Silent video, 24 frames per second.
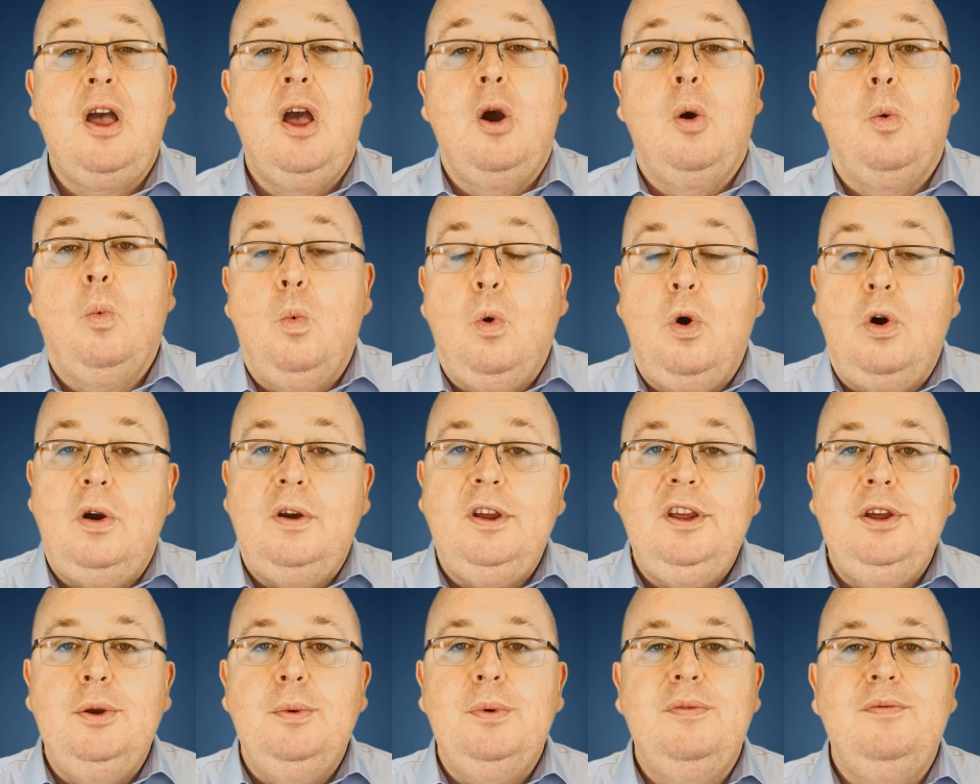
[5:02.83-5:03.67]
What are
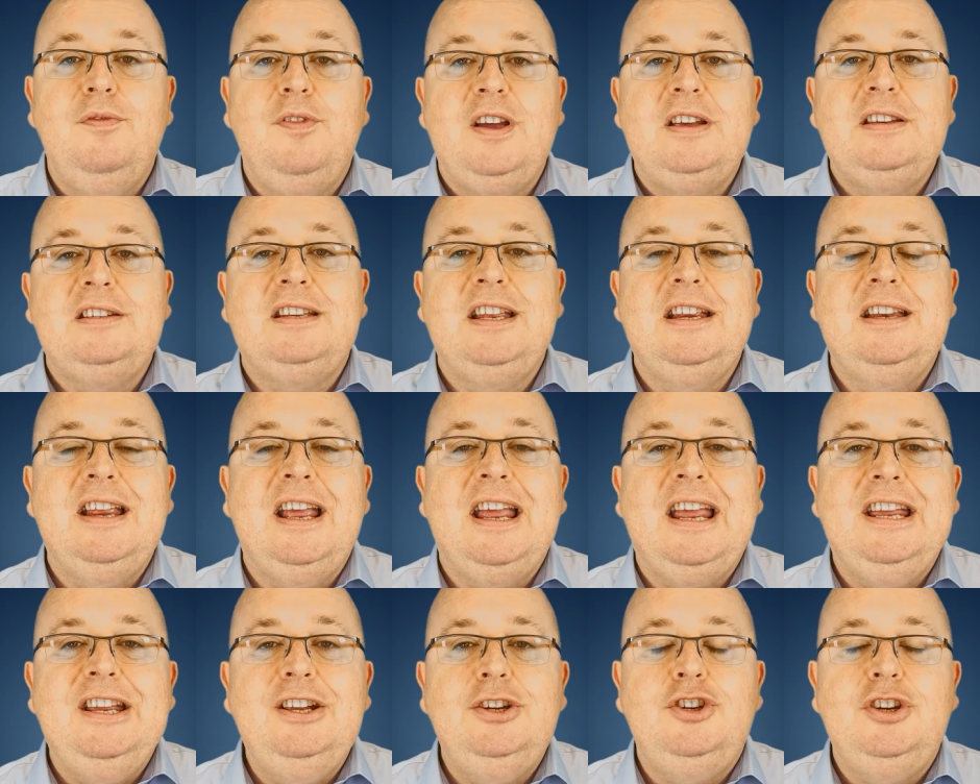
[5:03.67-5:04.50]
you investing
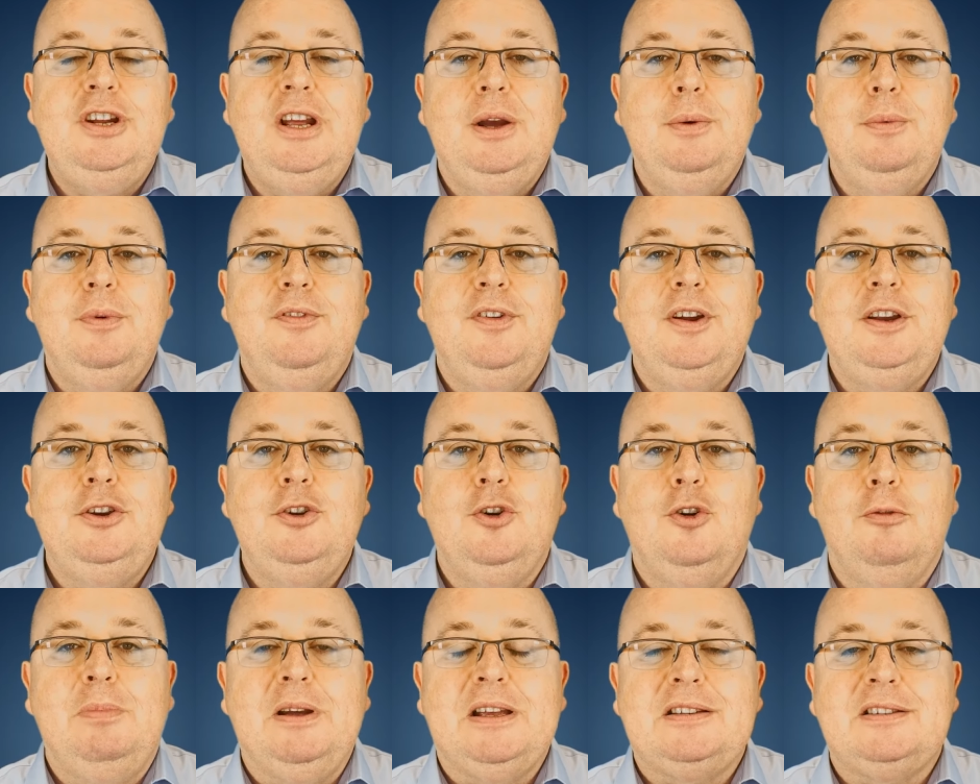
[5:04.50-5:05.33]
each year within
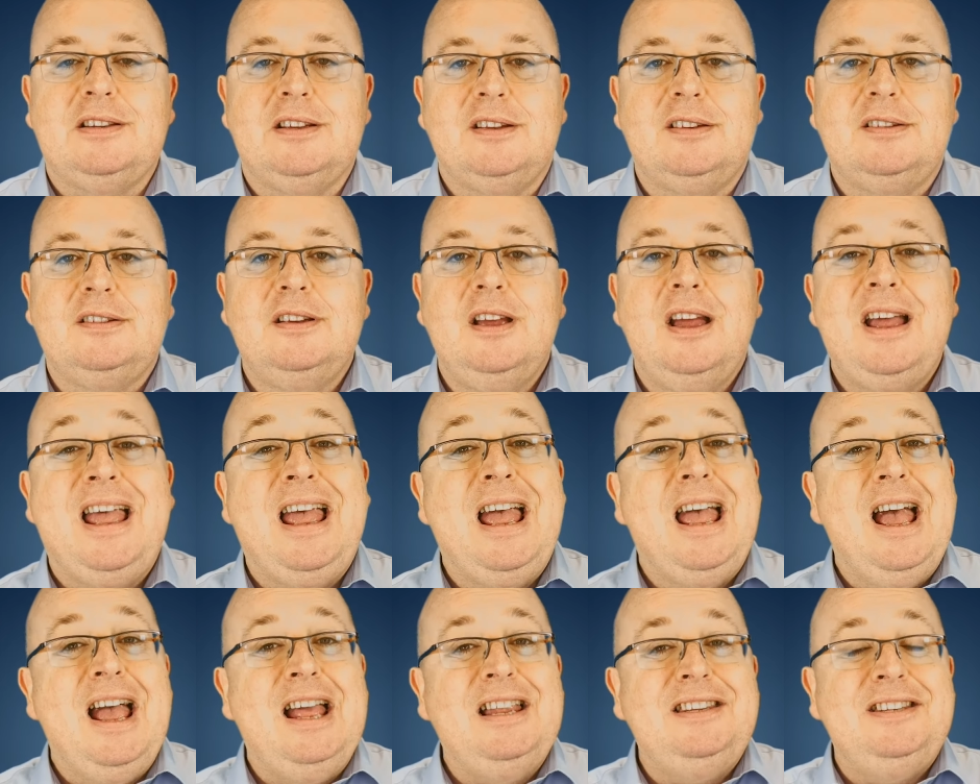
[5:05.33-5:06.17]
your business?
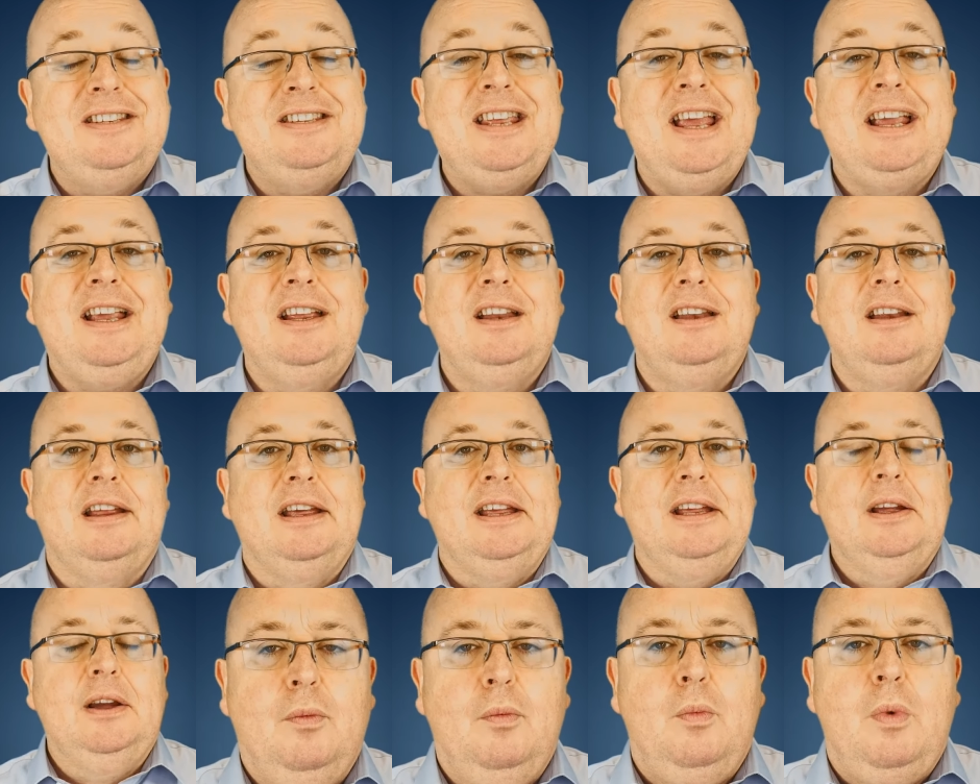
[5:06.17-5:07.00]
And
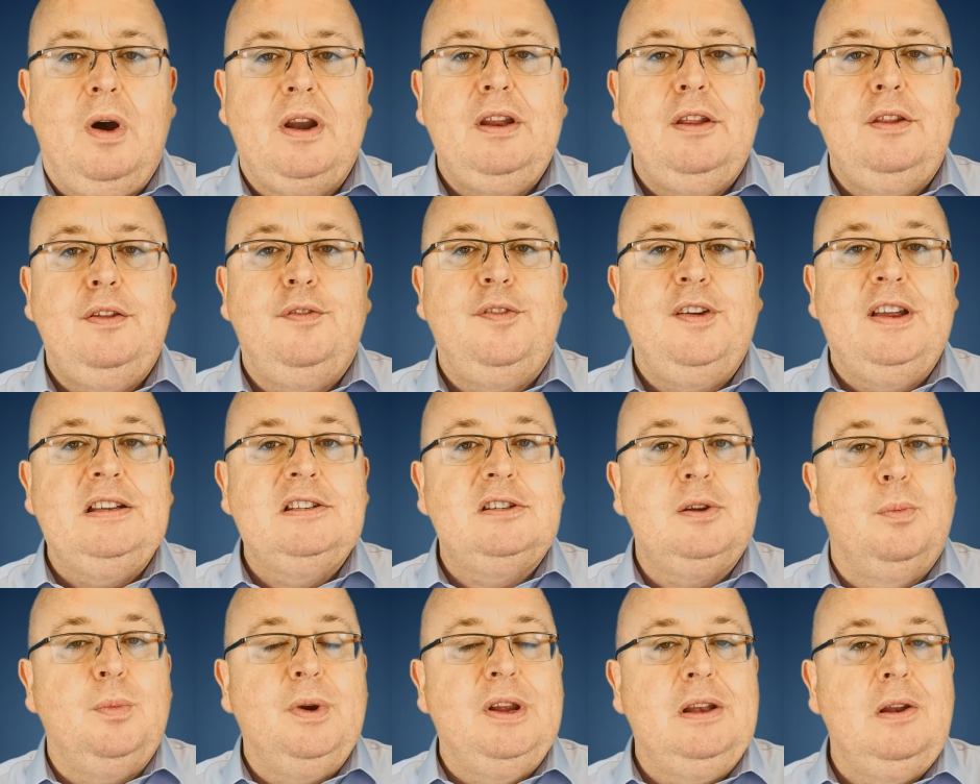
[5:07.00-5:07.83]
secondly, one of the things
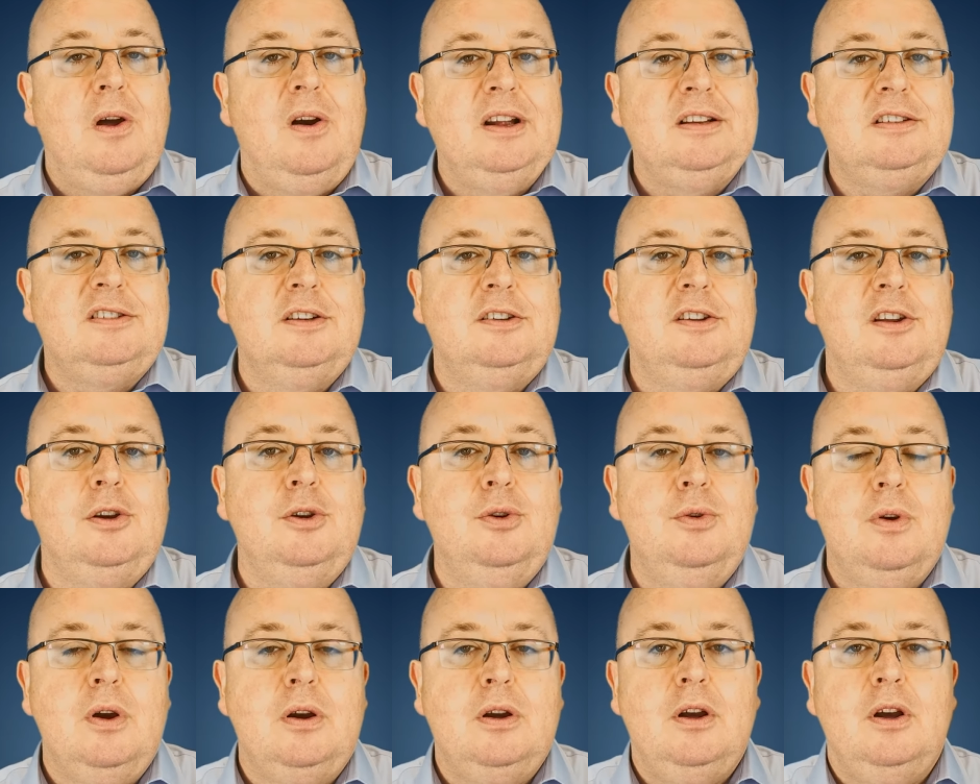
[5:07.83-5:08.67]
that we like to
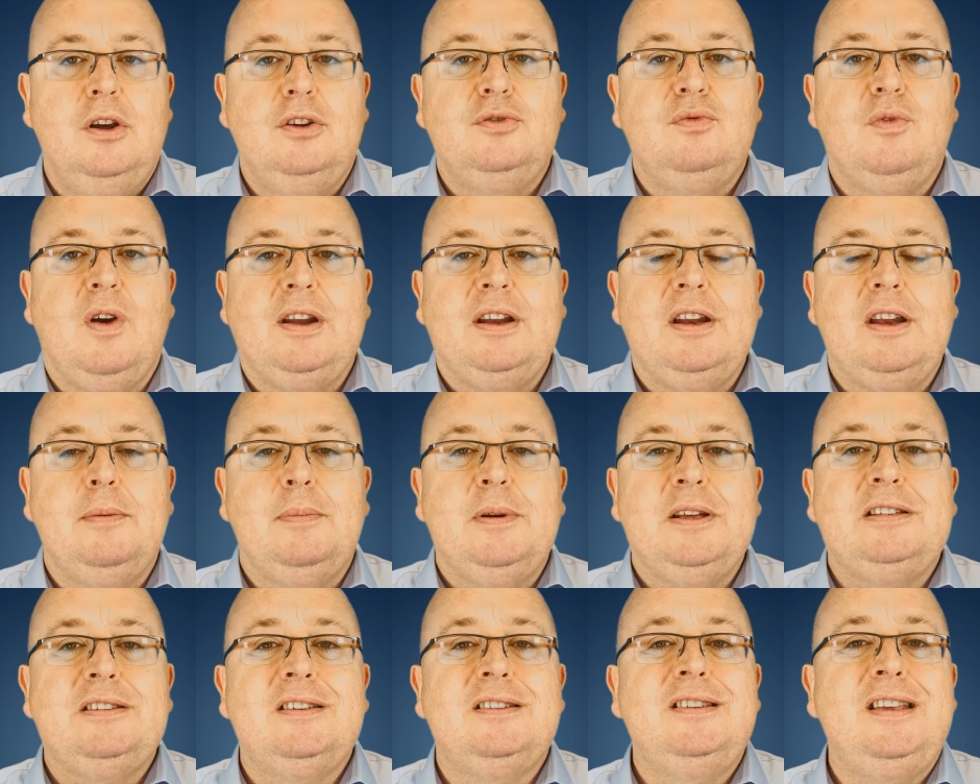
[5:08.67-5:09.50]
do as running a
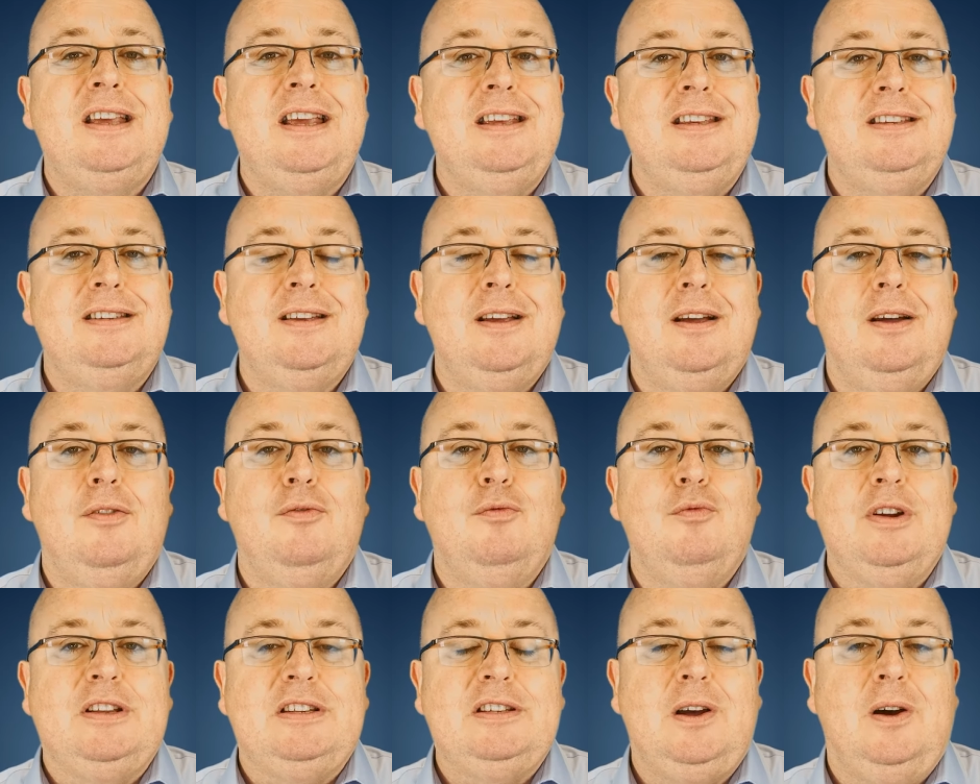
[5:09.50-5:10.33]
business is
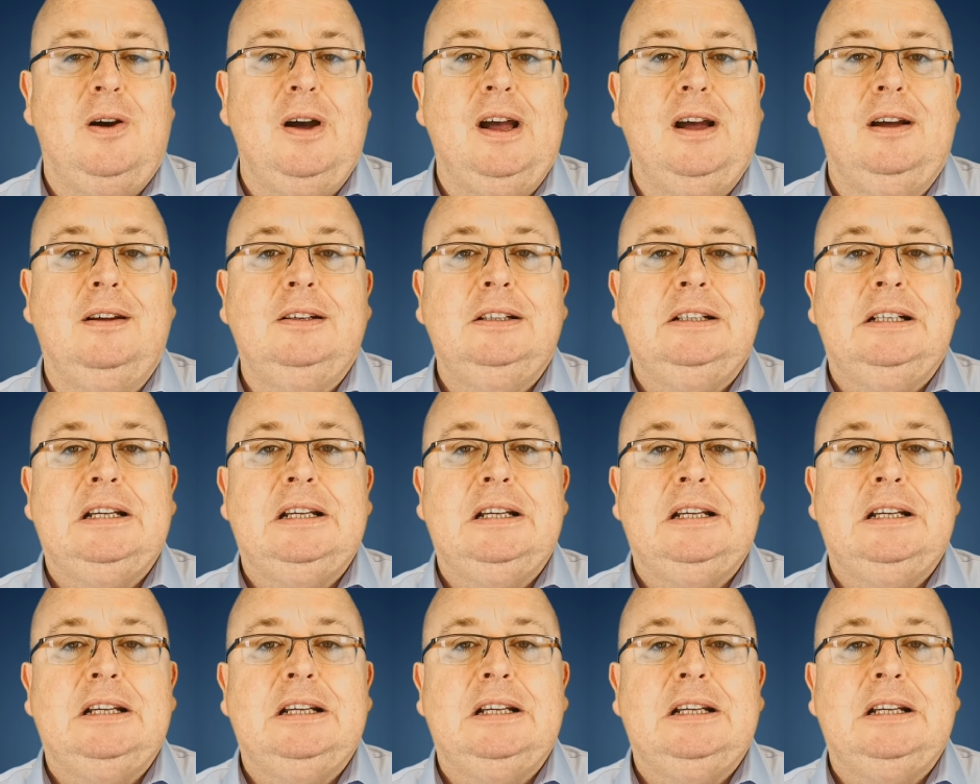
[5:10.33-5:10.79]
retire.